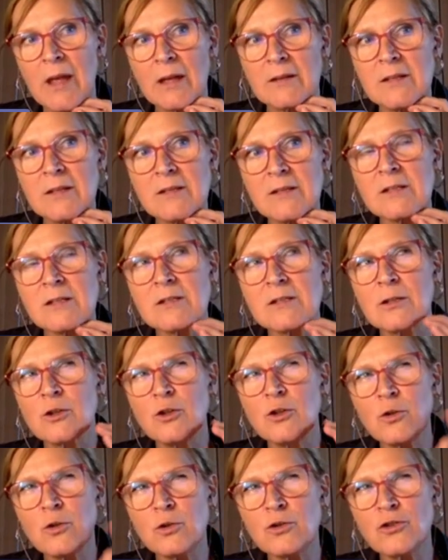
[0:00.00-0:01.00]
This is
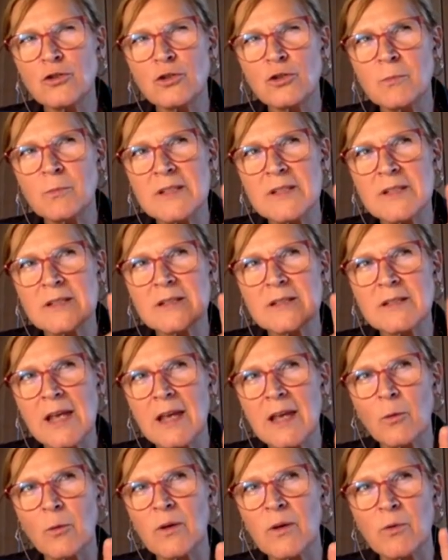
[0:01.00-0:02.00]
huge
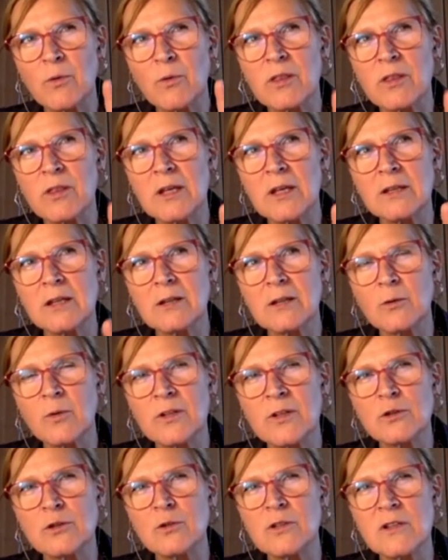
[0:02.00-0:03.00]
mistake when we think that
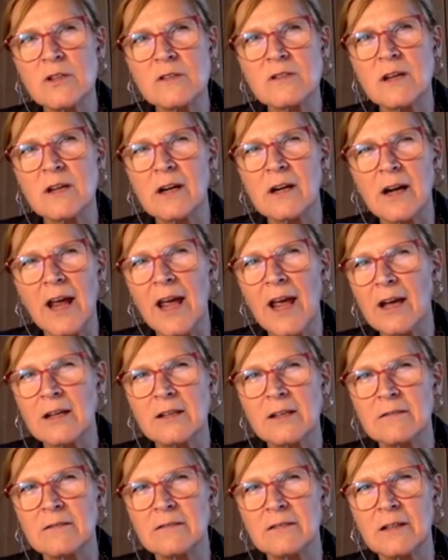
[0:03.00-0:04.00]
when students are
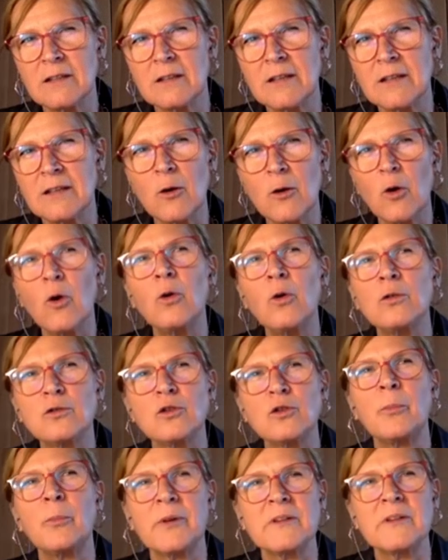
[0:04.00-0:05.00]
active, they
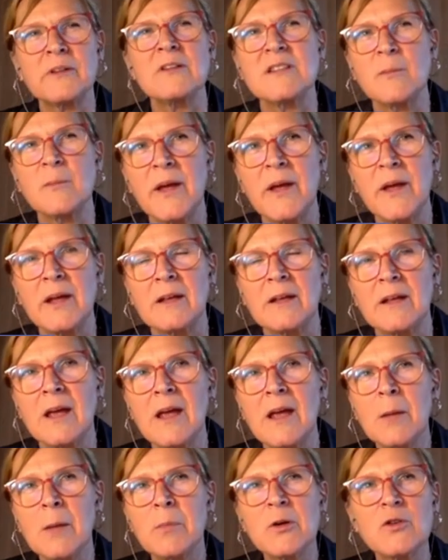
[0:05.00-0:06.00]
also participate,
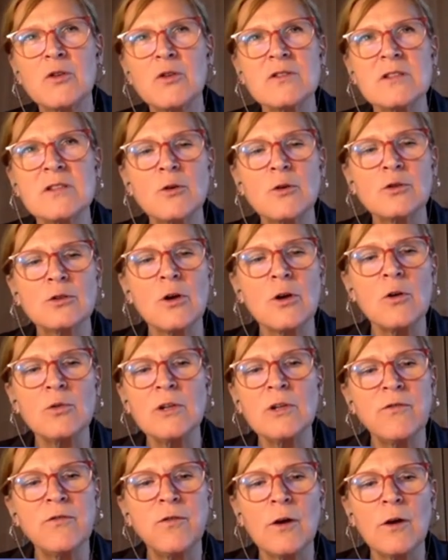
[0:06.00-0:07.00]
because they could
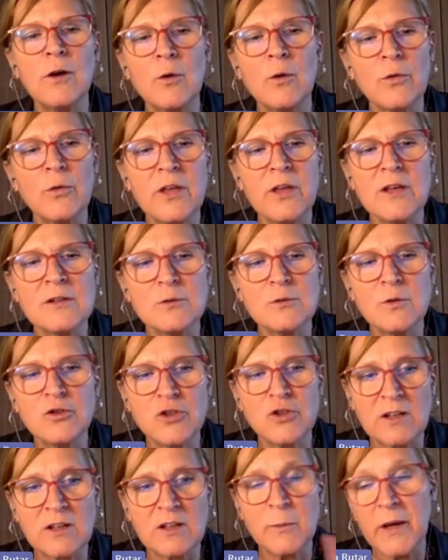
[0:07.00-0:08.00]
only follow things which
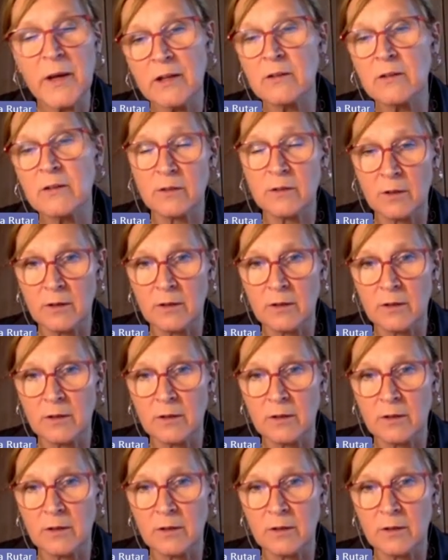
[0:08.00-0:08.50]
you expect